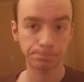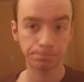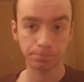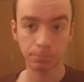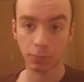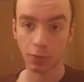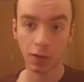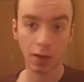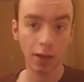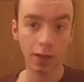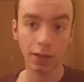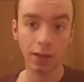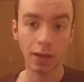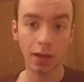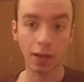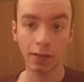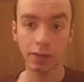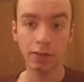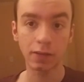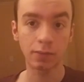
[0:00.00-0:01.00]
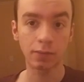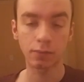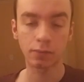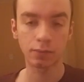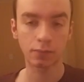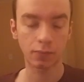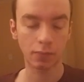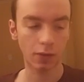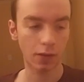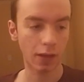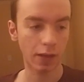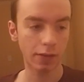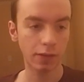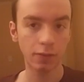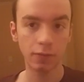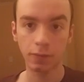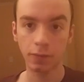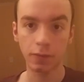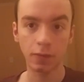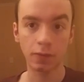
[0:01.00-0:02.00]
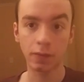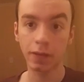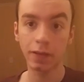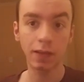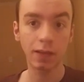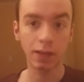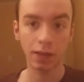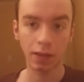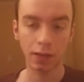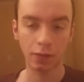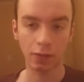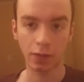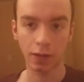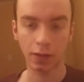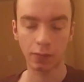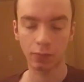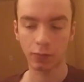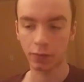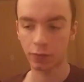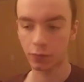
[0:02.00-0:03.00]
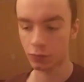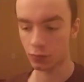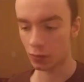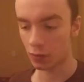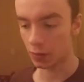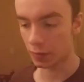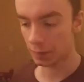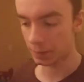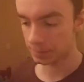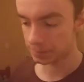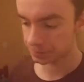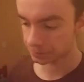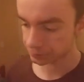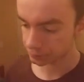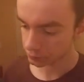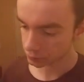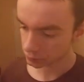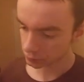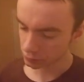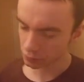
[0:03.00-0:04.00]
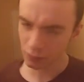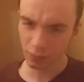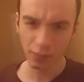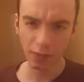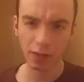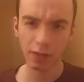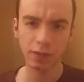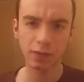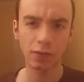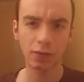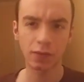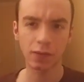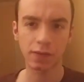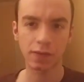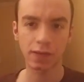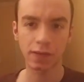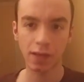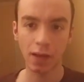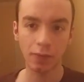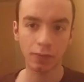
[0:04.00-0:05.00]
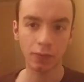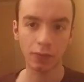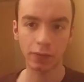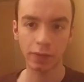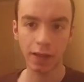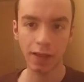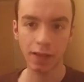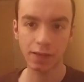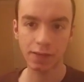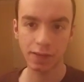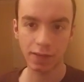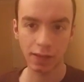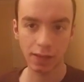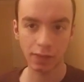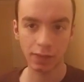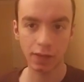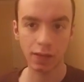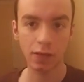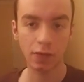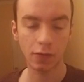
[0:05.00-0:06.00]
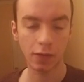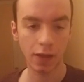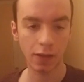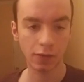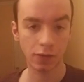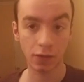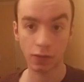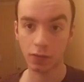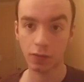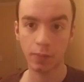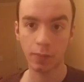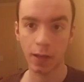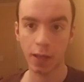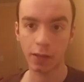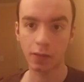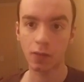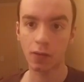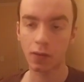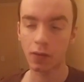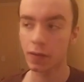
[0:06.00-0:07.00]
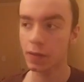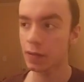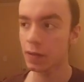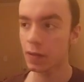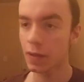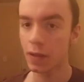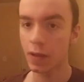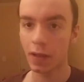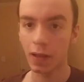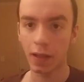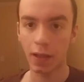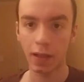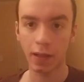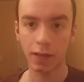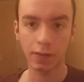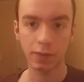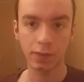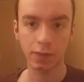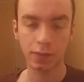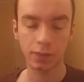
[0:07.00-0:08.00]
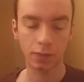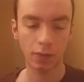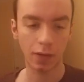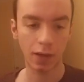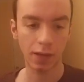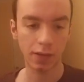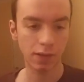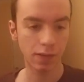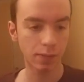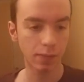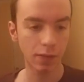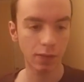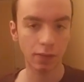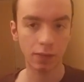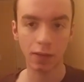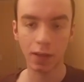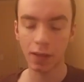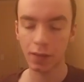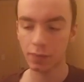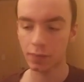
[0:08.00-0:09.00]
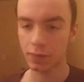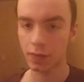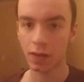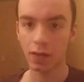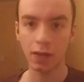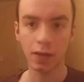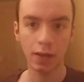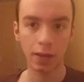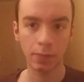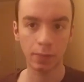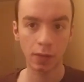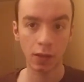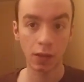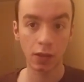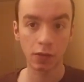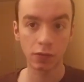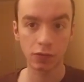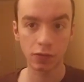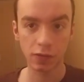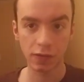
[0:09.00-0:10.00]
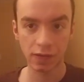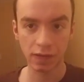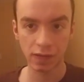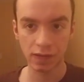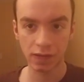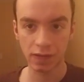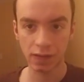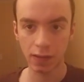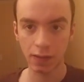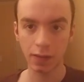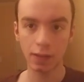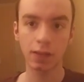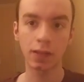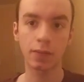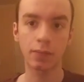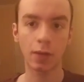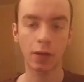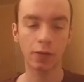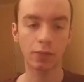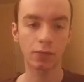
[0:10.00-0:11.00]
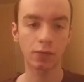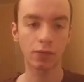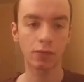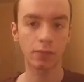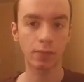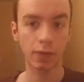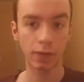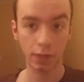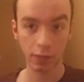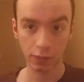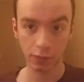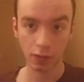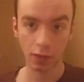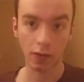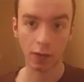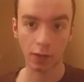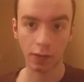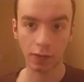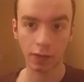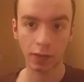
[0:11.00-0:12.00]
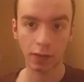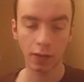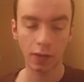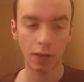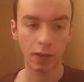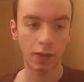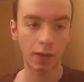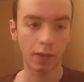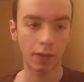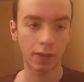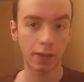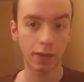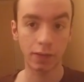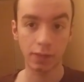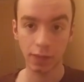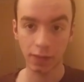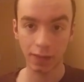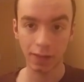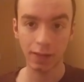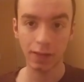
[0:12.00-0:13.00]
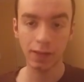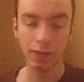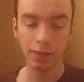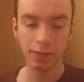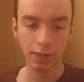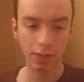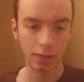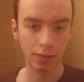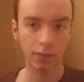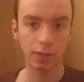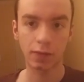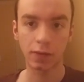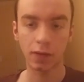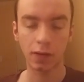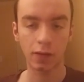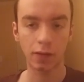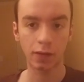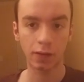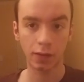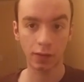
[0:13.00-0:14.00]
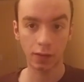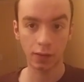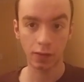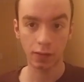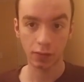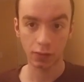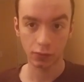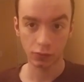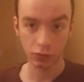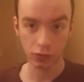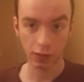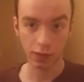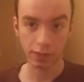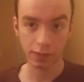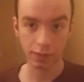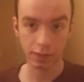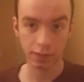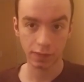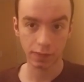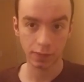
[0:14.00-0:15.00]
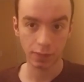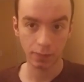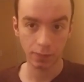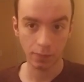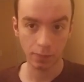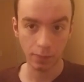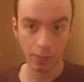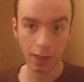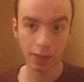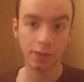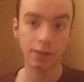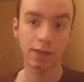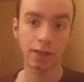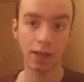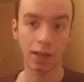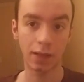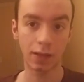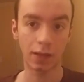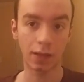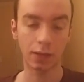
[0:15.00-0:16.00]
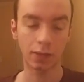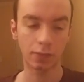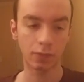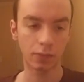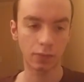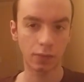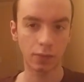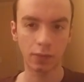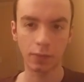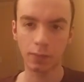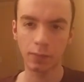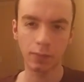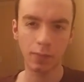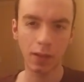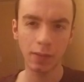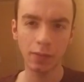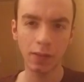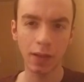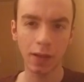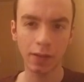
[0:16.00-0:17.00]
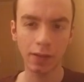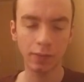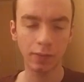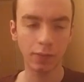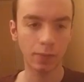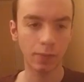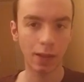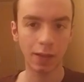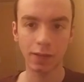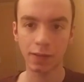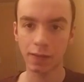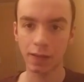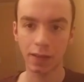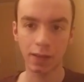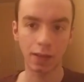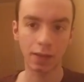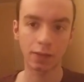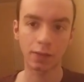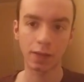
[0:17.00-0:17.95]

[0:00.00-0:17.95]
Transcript: Where I didn't feel any internet withdrawal. It took us several days to get the internet turned back on, and I spent a lot of time just sitting in my room in the dark, in the heat, in the dark, just meditating. Maybe not even meditating.